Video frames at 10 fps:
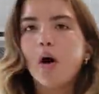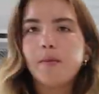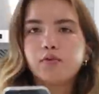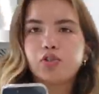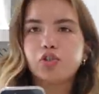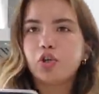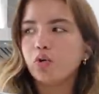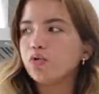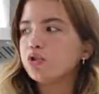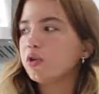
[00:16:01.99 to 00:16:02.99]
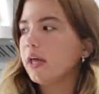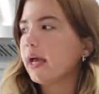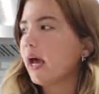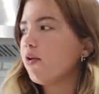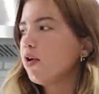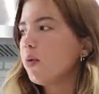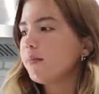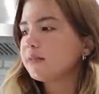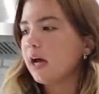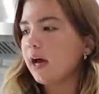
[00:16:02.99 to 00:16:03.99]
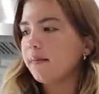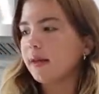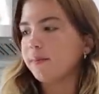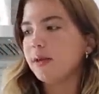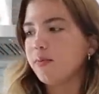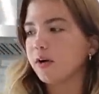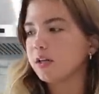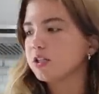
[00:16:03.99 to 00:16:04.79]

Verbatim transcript: almost 2. So like, I don't know when time like people are gonna